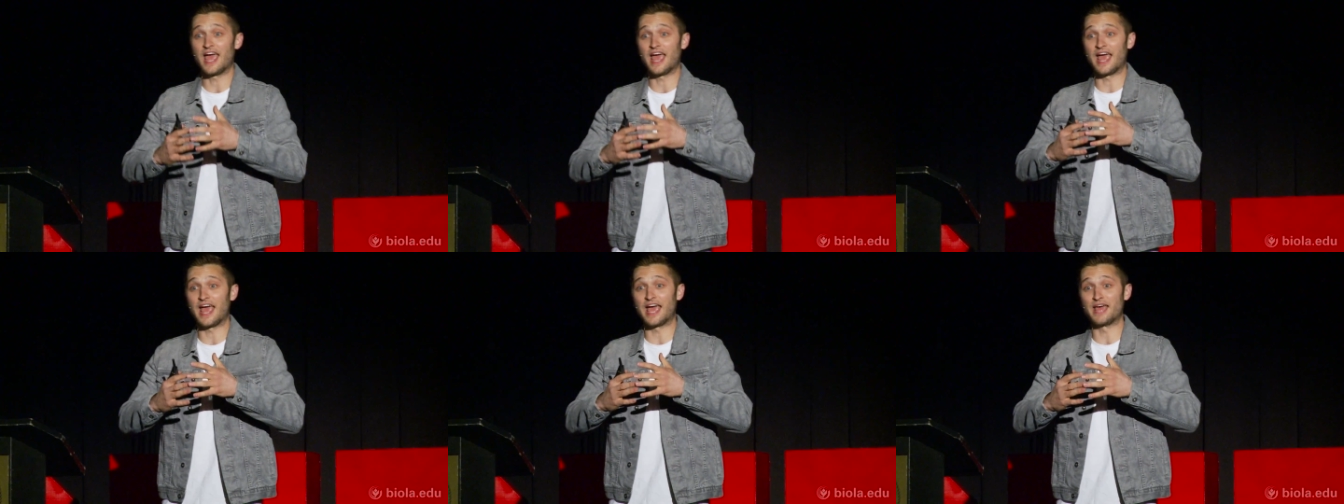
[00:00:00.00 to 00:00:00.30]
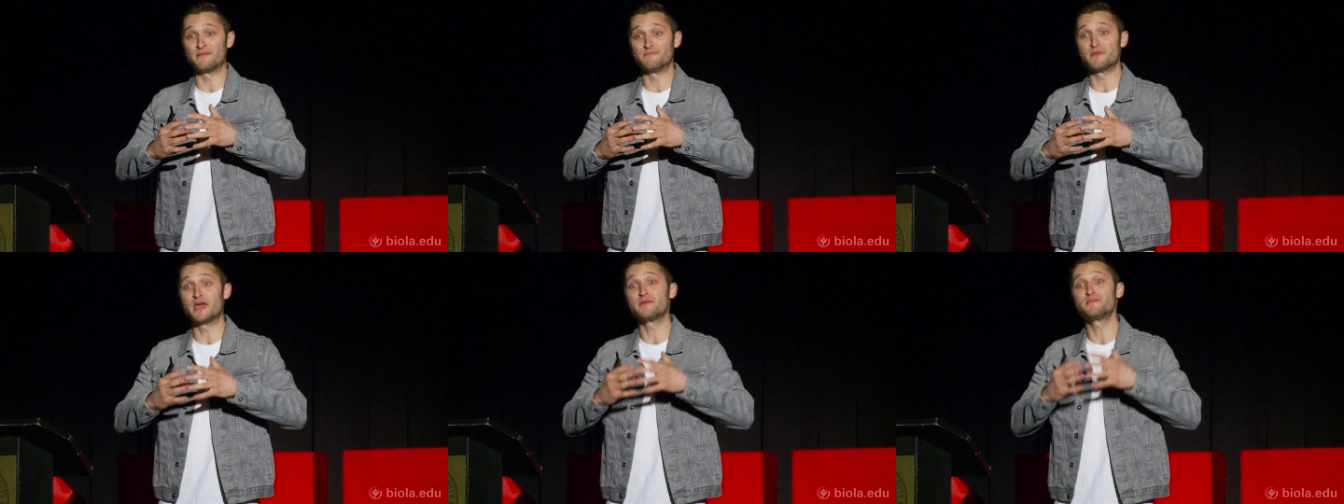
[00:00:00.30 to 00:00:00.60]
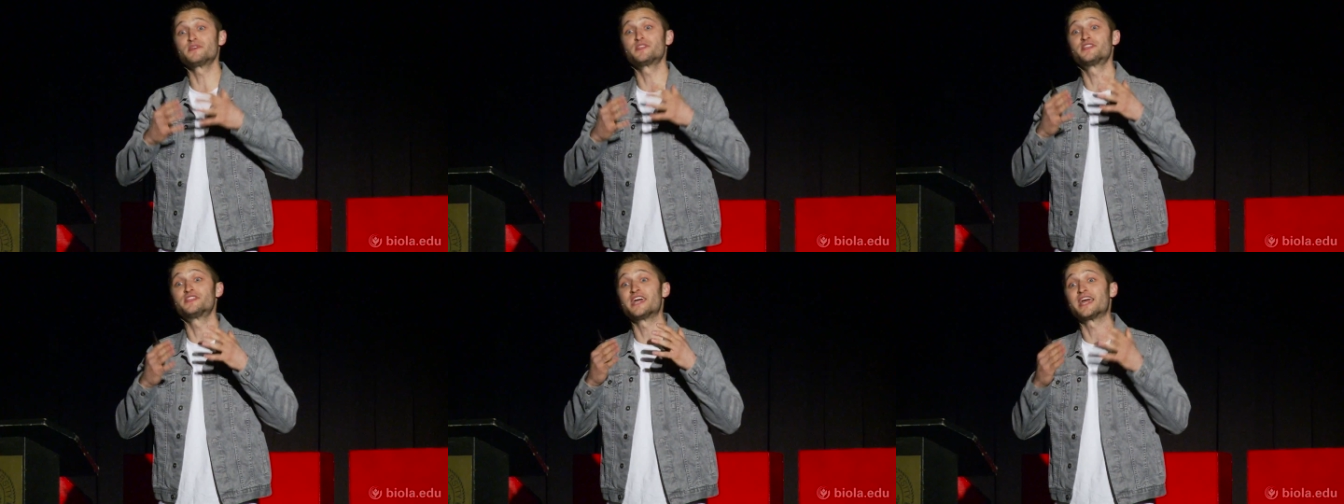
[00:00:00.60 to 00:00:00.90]
and
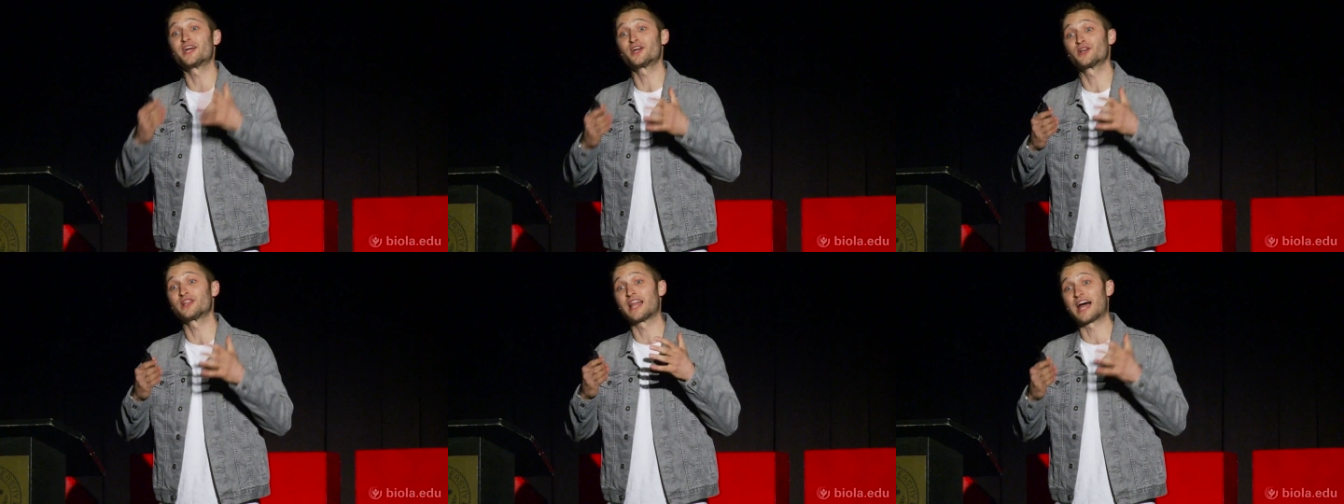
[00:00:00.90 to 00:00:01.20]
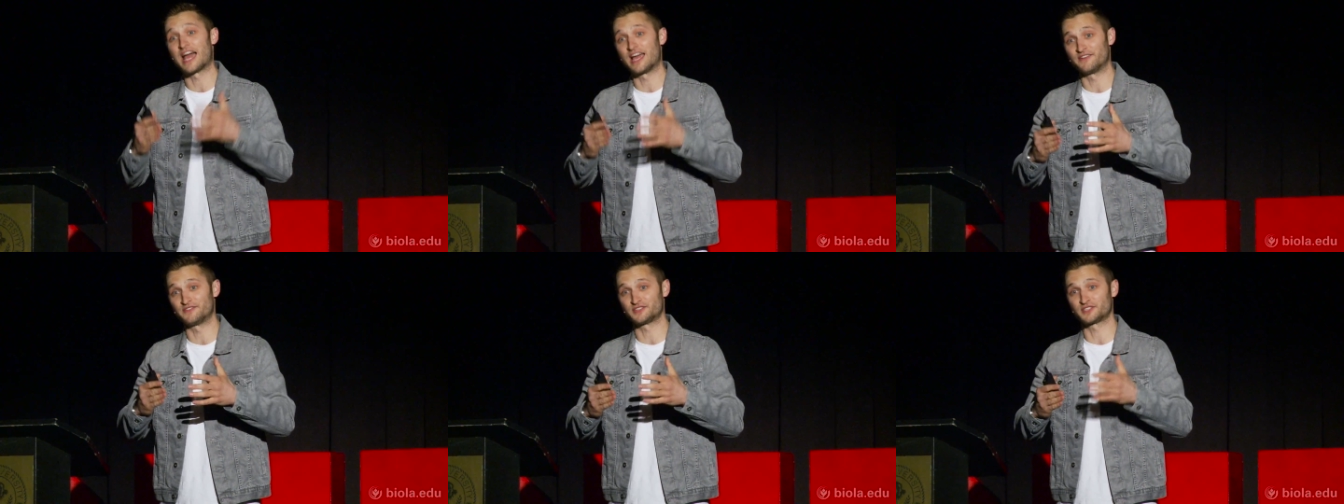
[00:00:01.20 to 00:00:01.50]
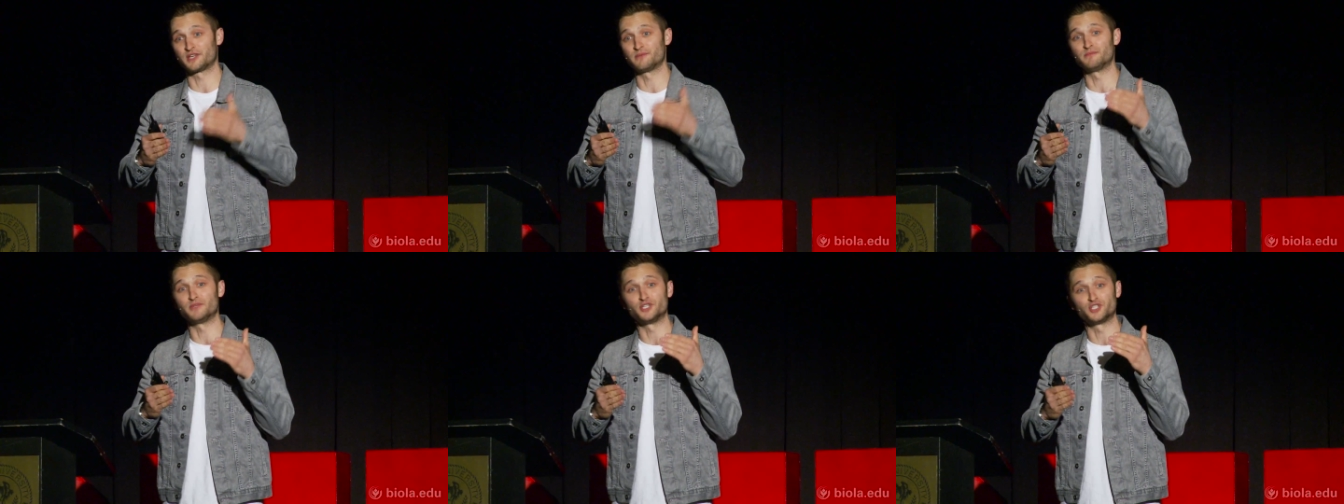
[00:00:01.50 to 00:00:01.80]
maybe their lives
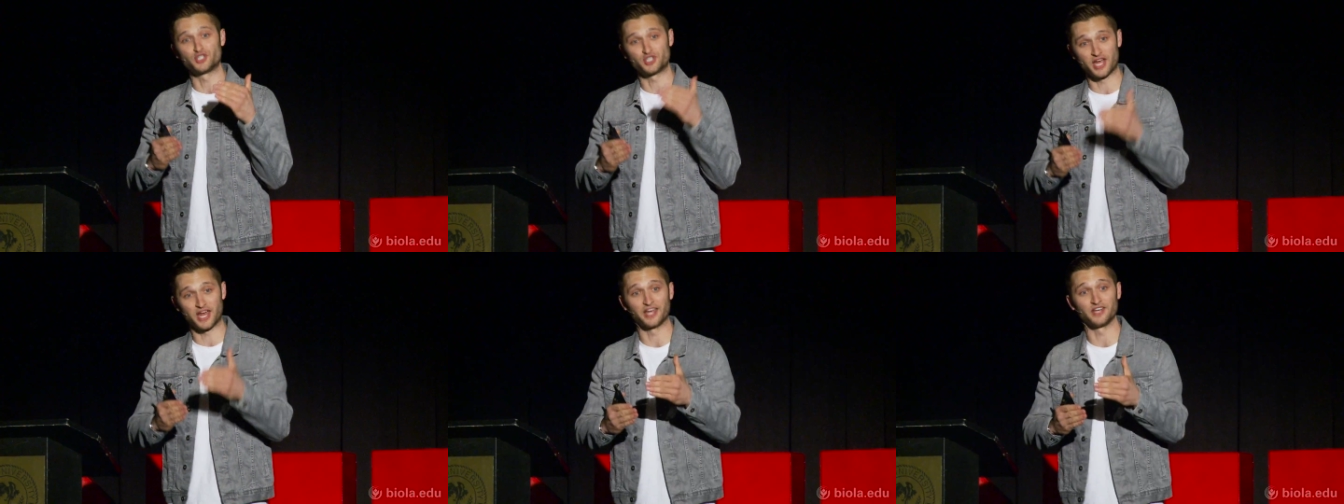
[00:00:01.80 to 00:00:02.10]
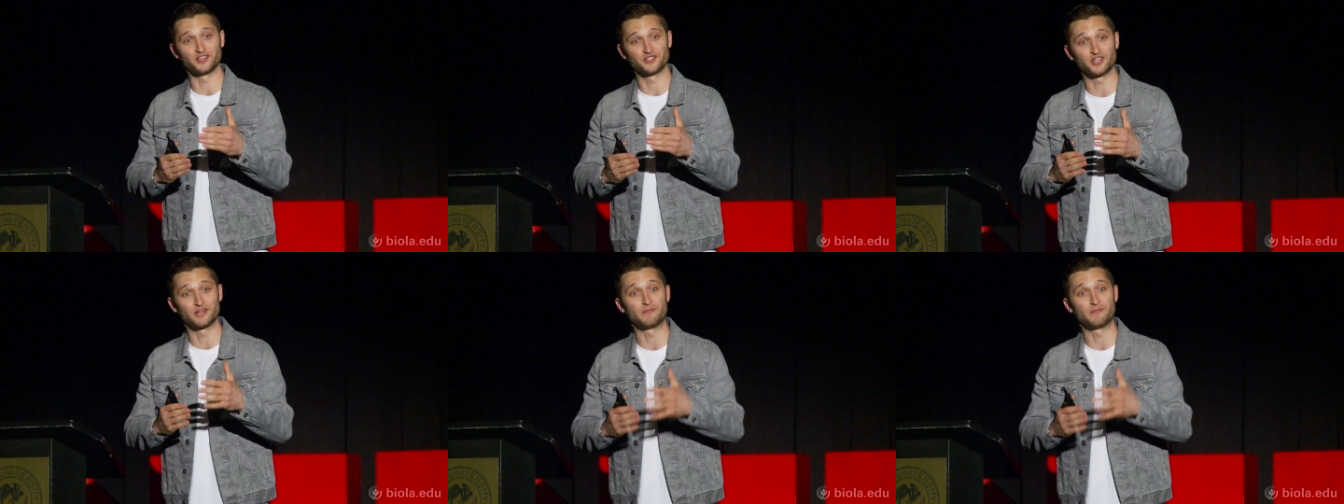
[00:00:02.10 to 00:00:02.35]
can be changed,